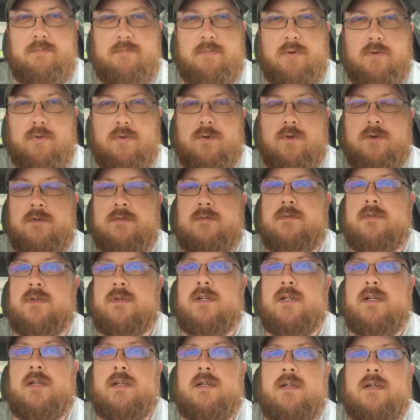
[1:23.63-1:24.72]
poor?
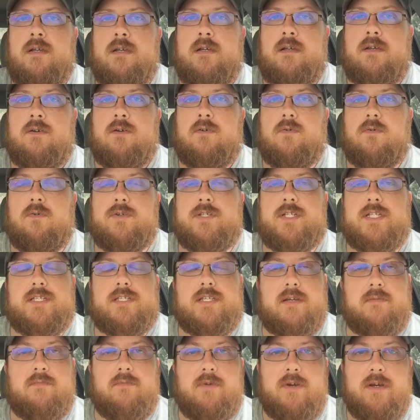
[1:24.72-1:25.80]
Or is it
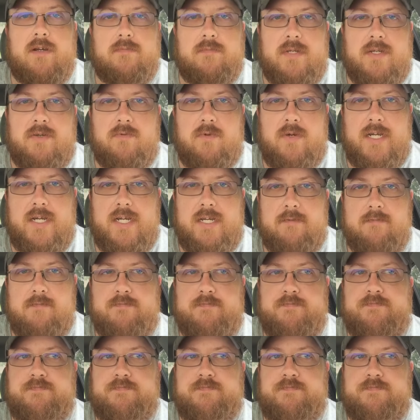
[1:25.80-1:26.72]
somewhere in between?